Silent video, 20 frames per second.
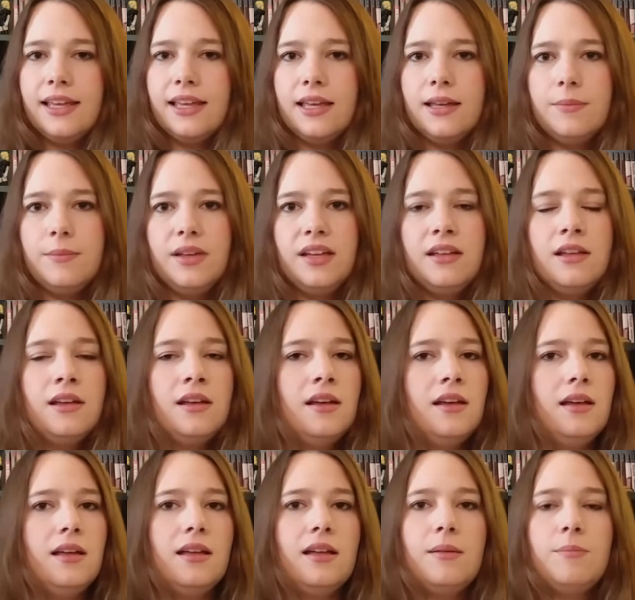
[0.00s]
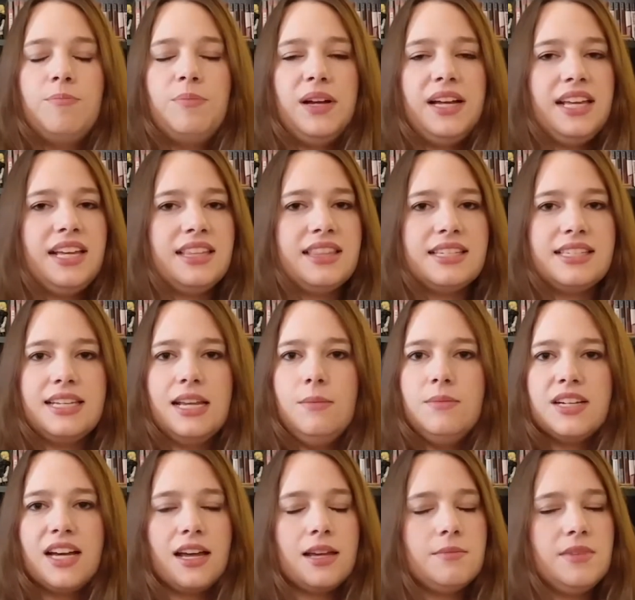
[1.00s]
him, but at the same
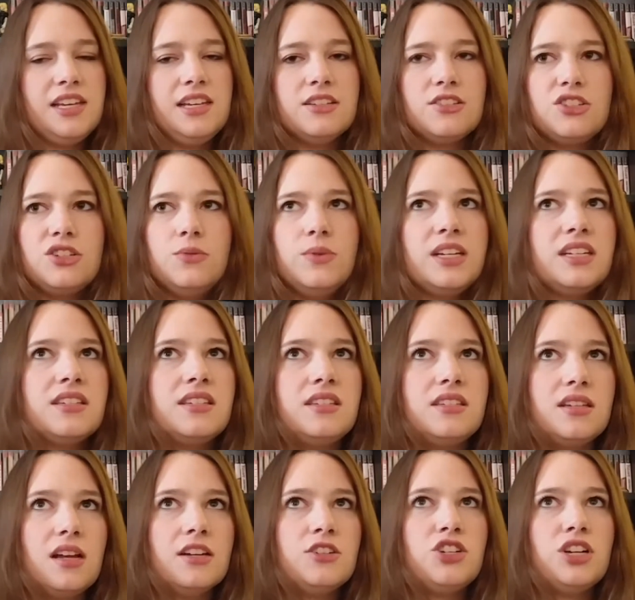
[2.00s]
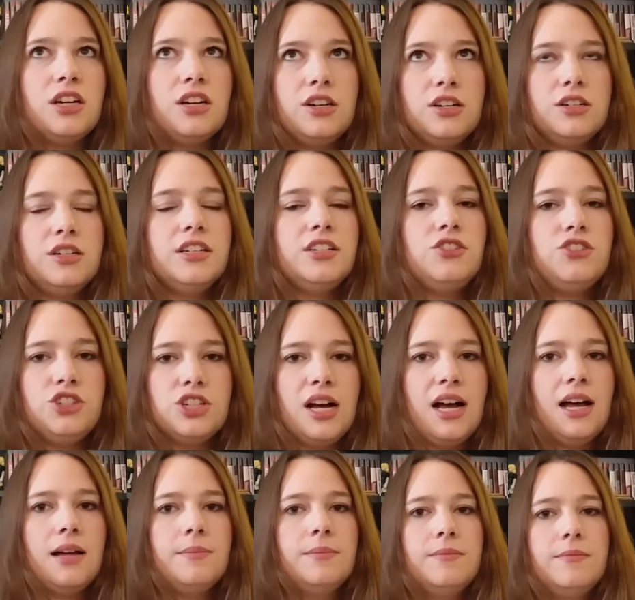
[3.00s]
time, he is doing such a good
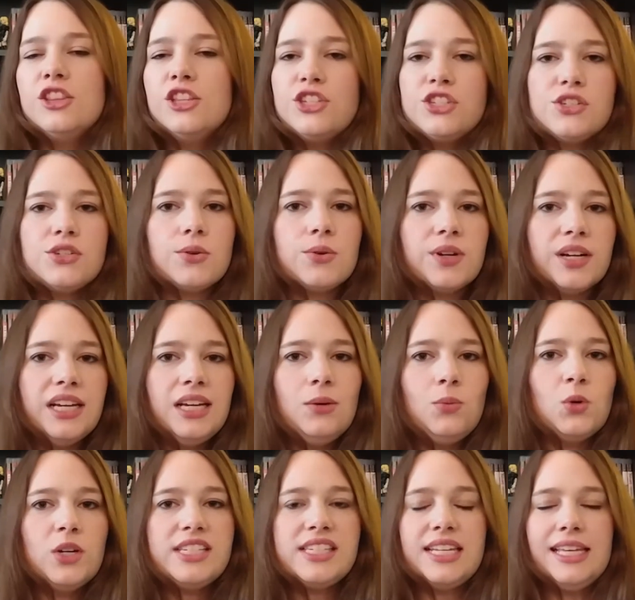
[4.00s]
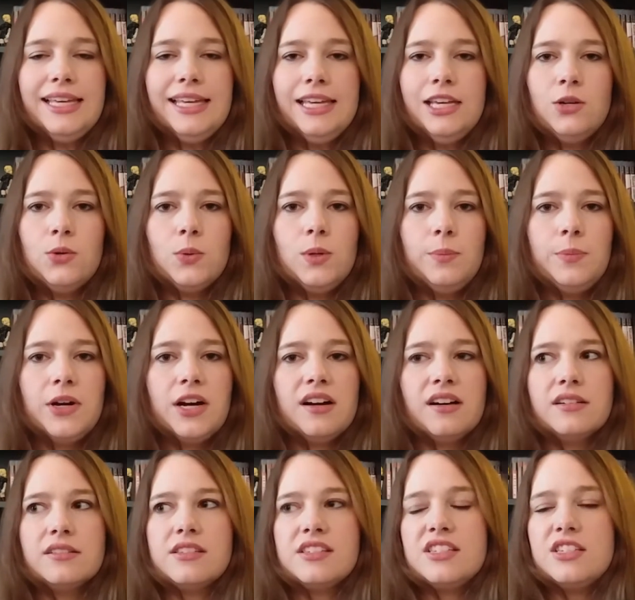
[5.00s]
job. The story was equal
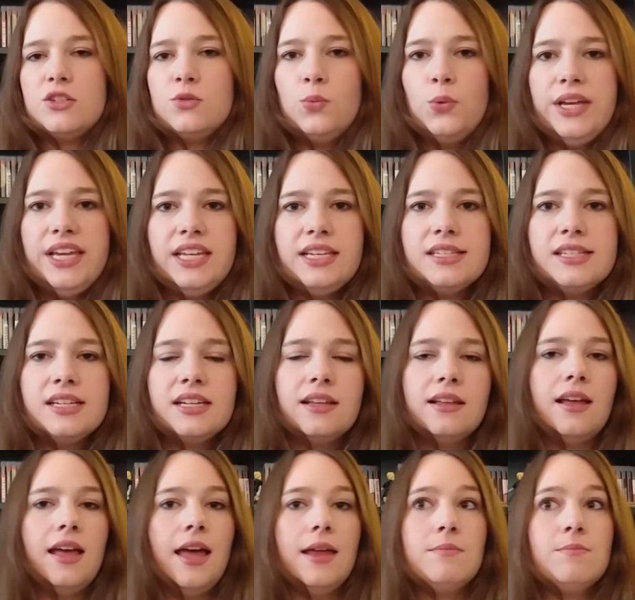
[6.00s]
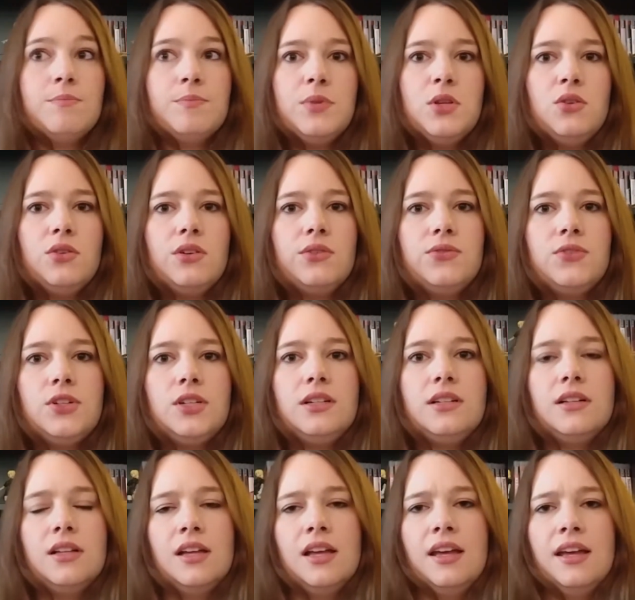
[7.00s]
parts sweet and
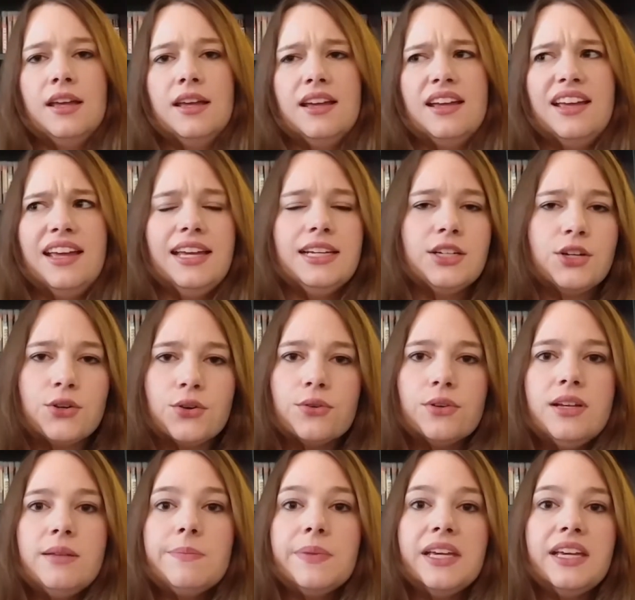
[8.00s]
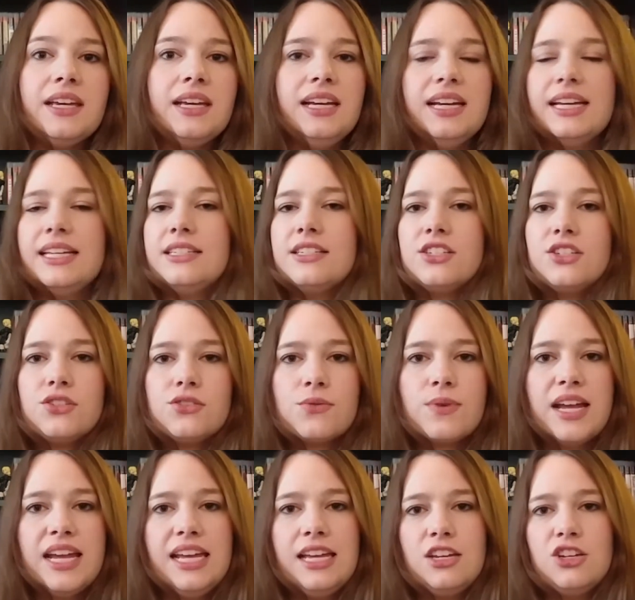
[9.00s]
beautiful and creepy and
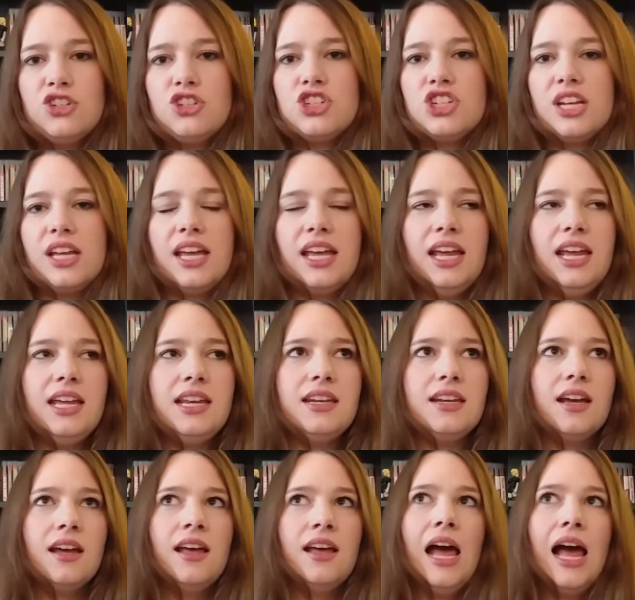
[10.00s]
strange, and